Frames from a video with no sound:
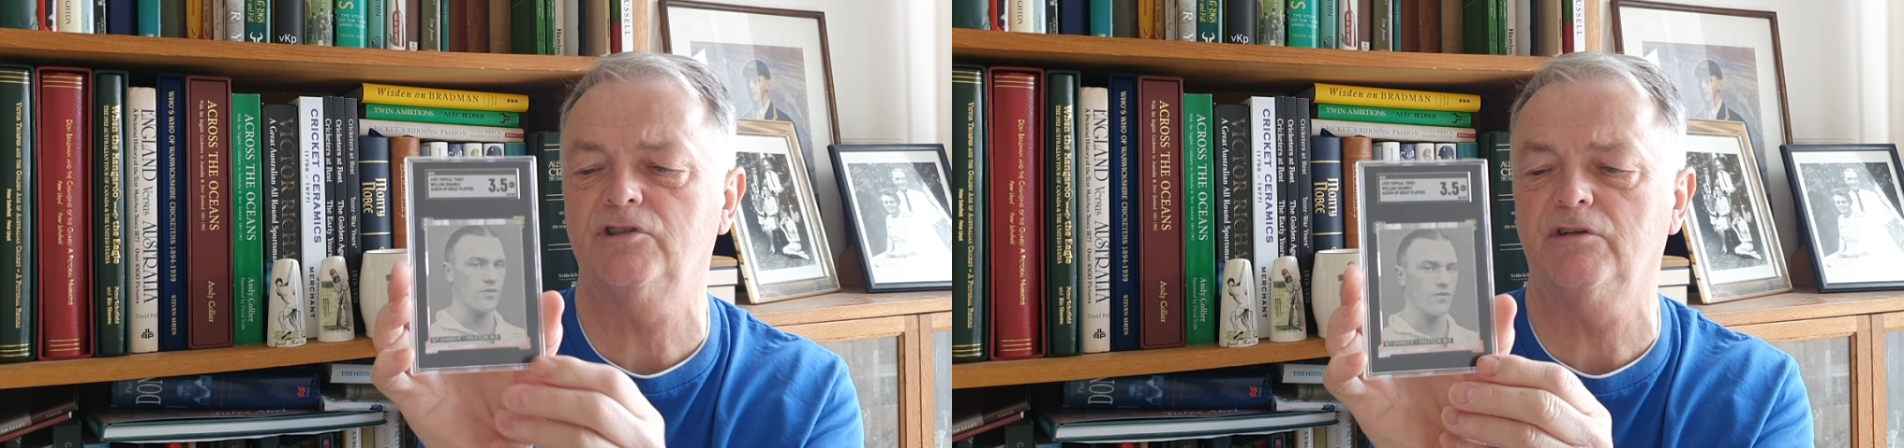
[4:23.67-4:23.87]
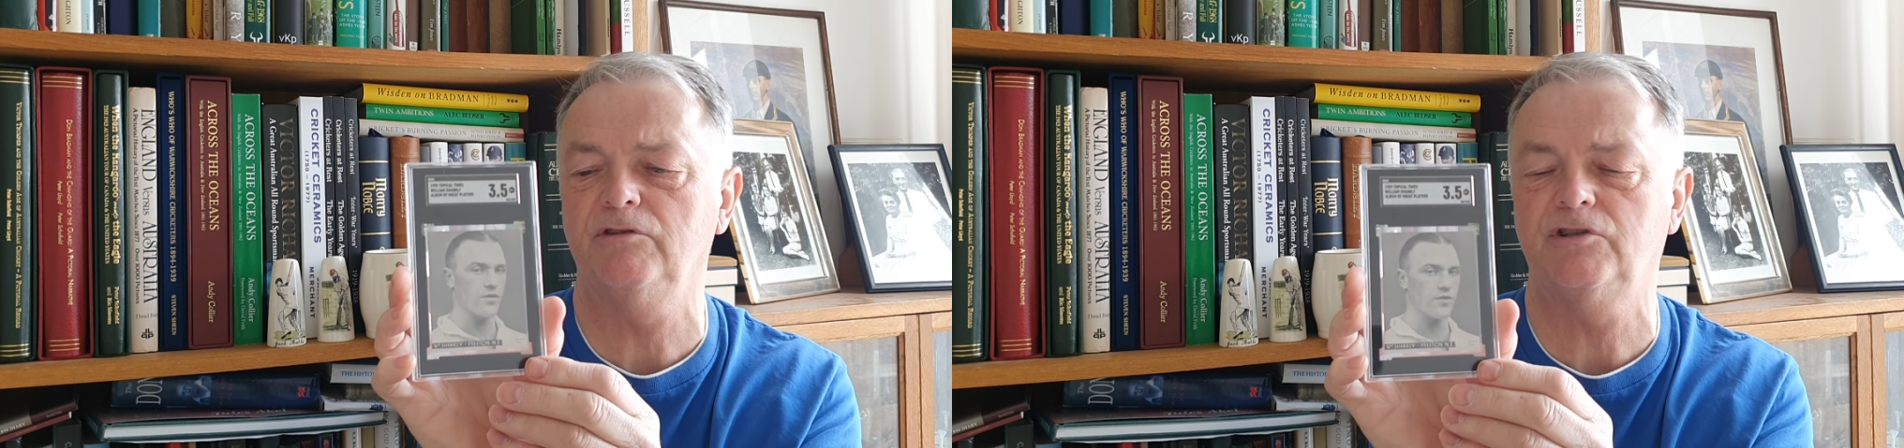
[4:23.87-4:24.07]

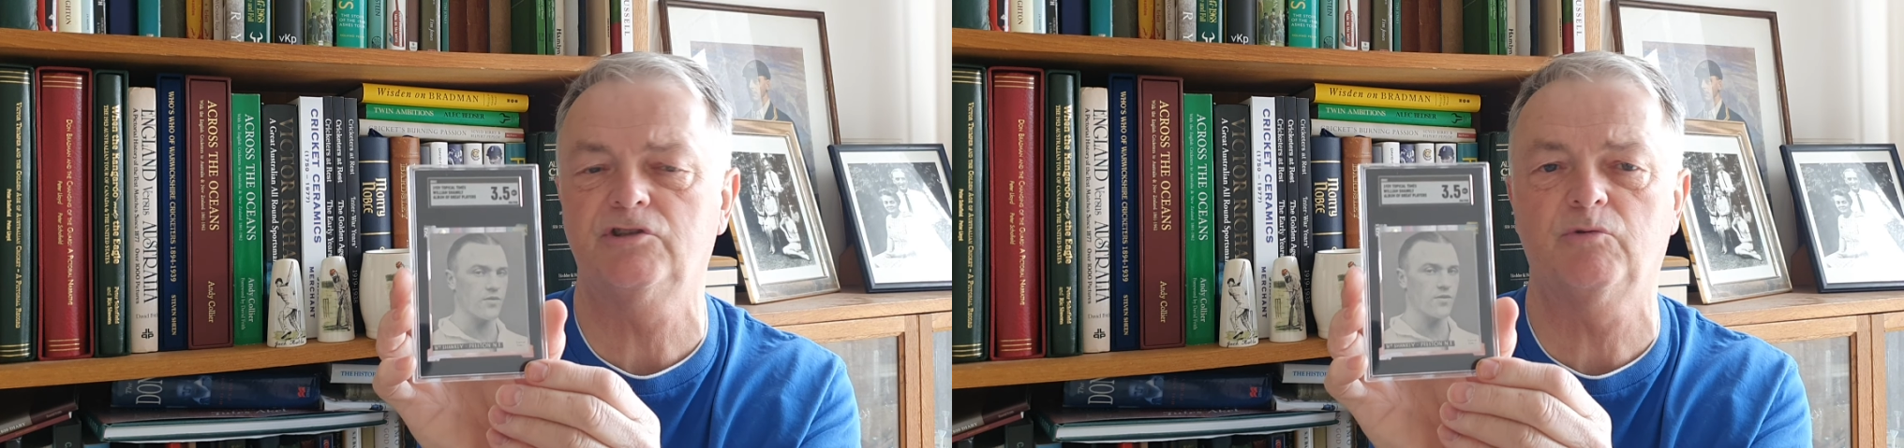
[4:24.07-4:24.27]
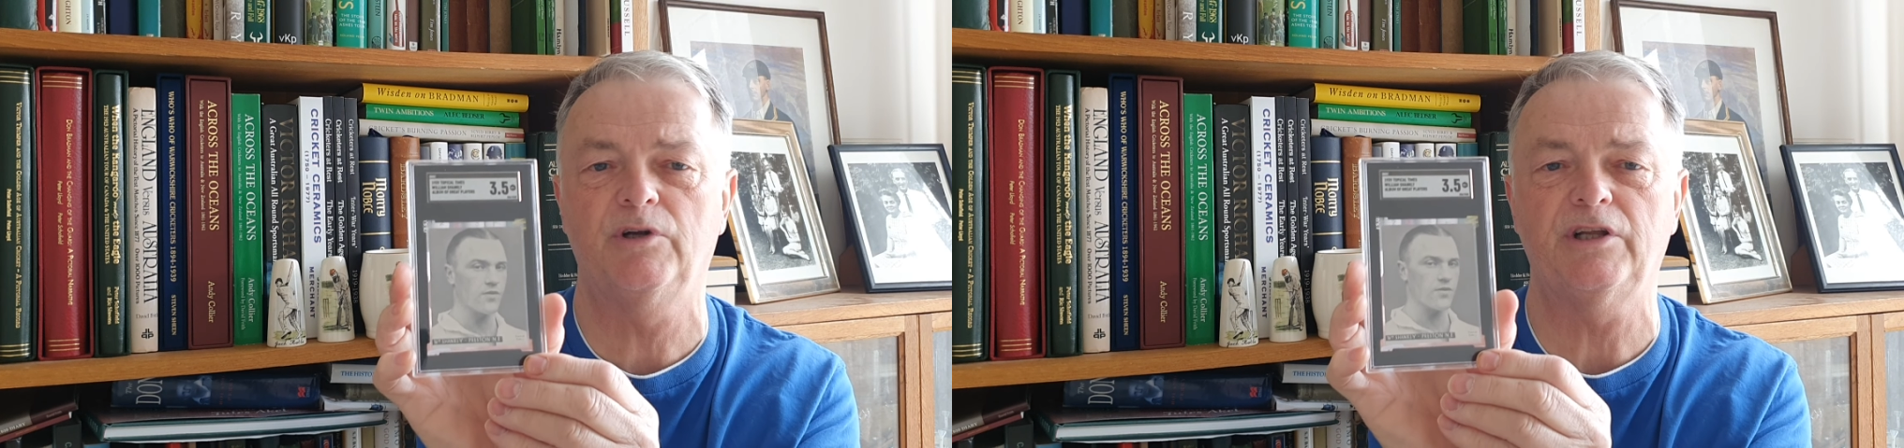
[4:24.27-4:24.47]
so he's
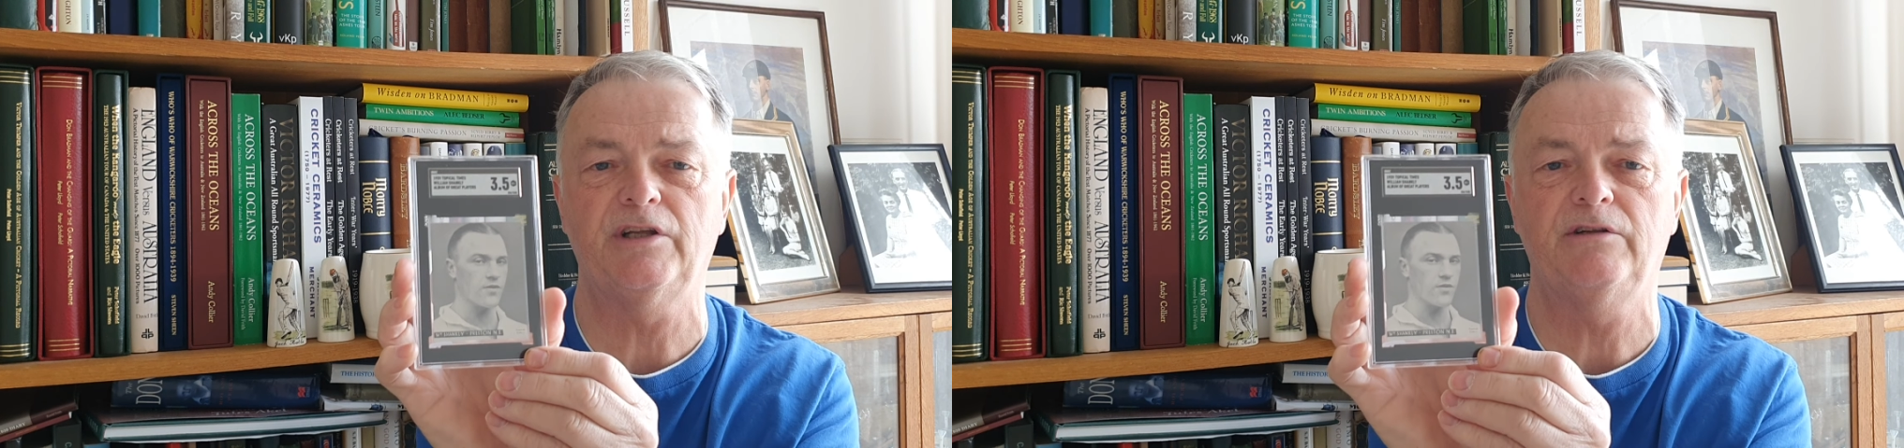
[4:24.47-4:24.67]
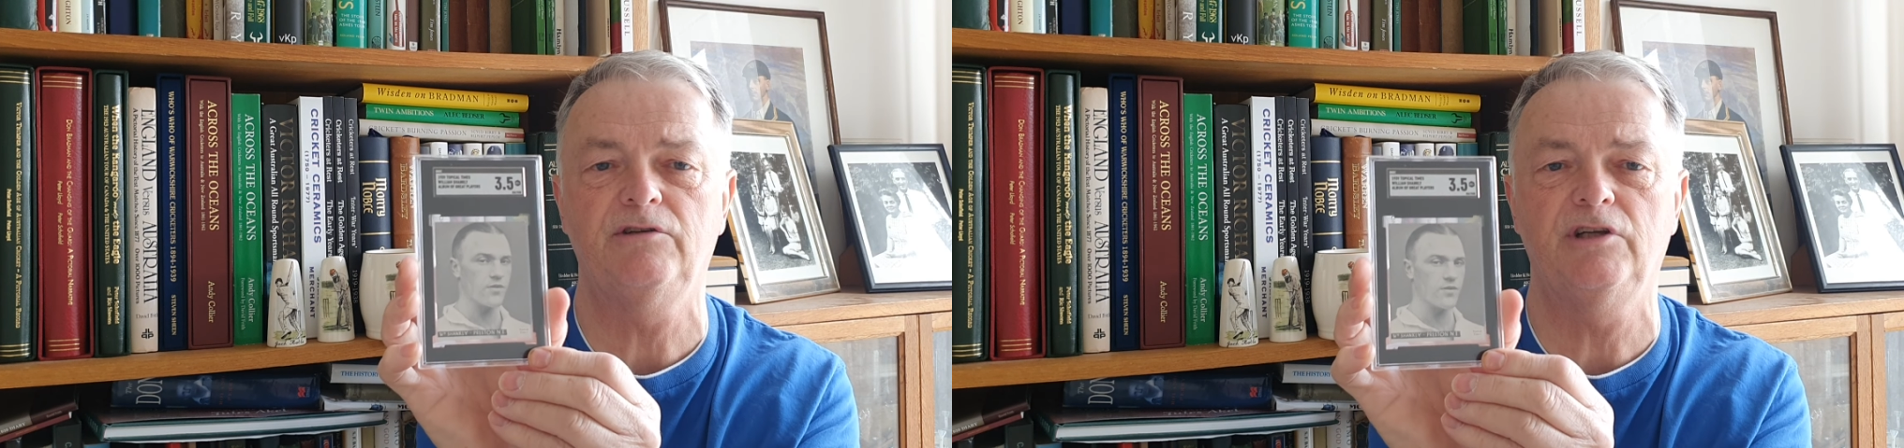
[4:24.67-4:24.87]

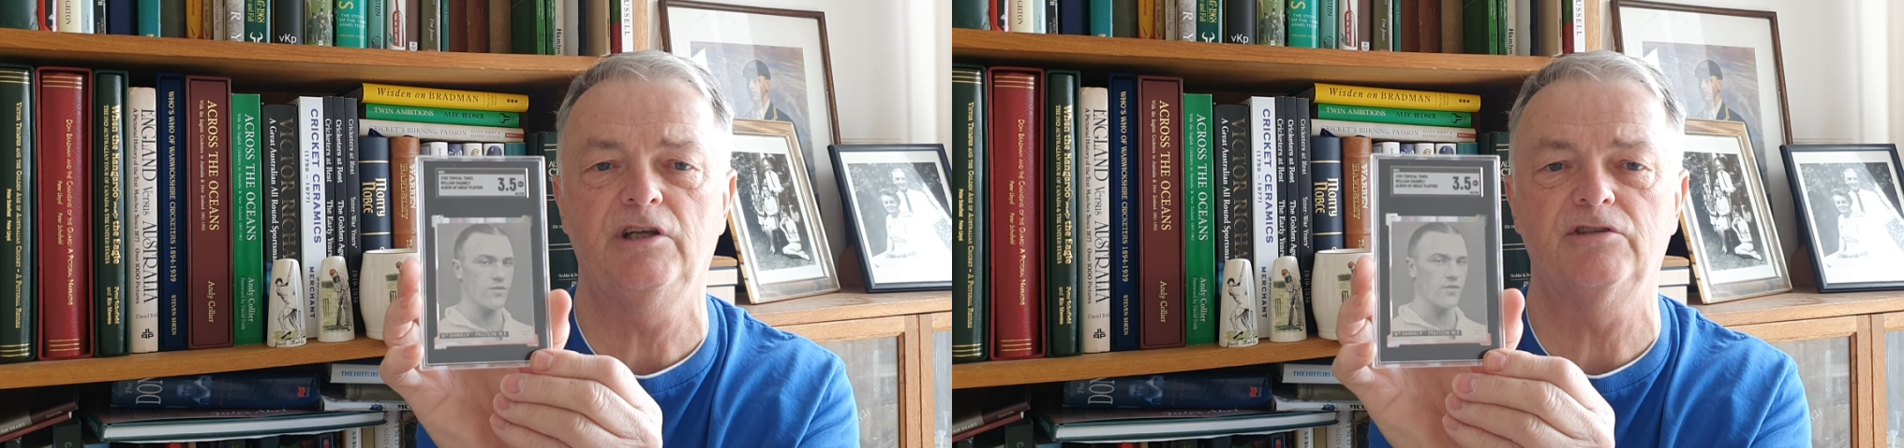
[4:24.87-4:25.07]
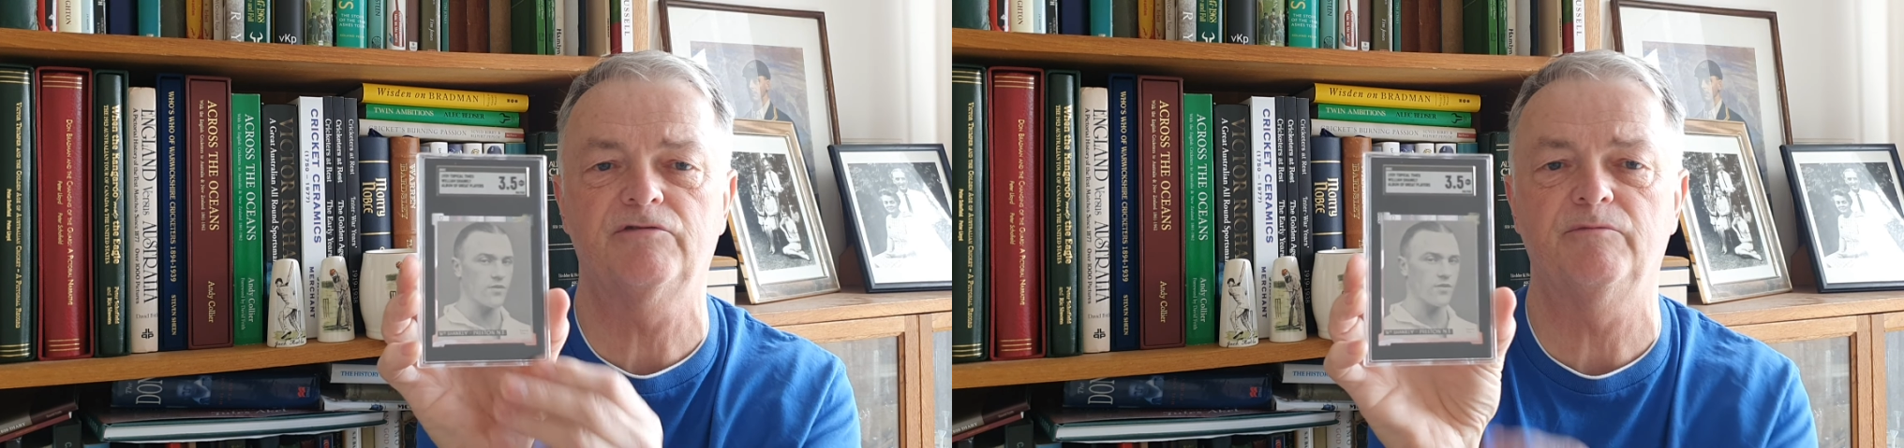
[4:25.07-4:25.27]
20
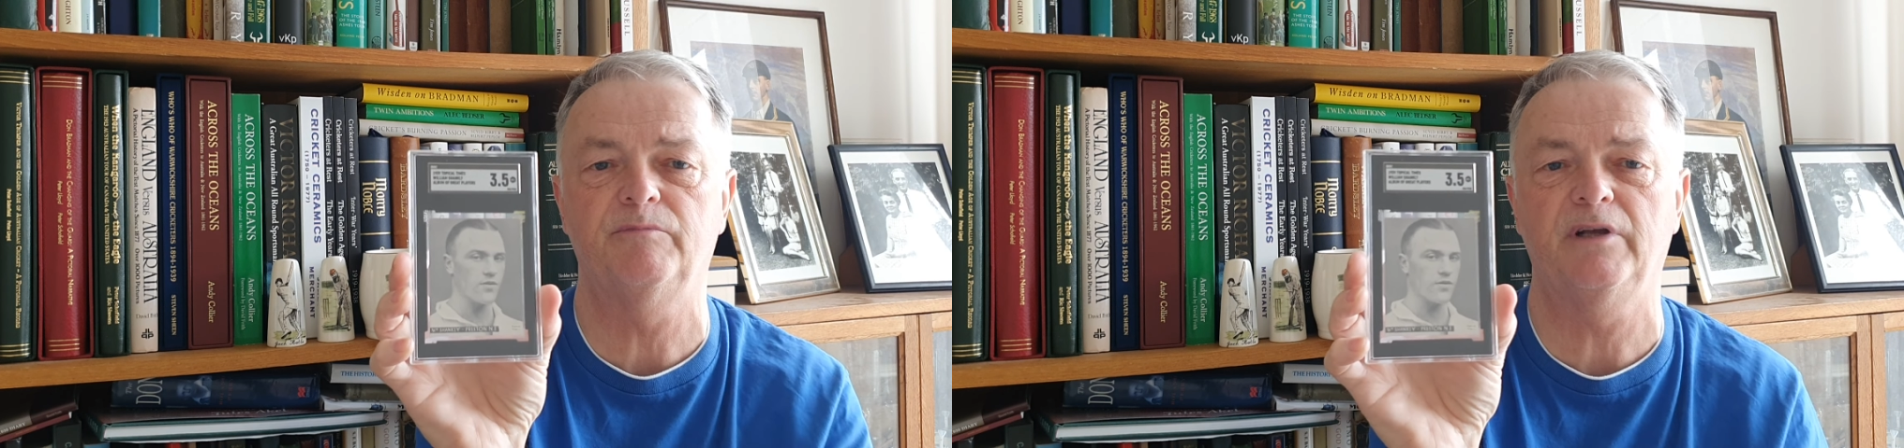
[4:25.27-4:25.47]
years from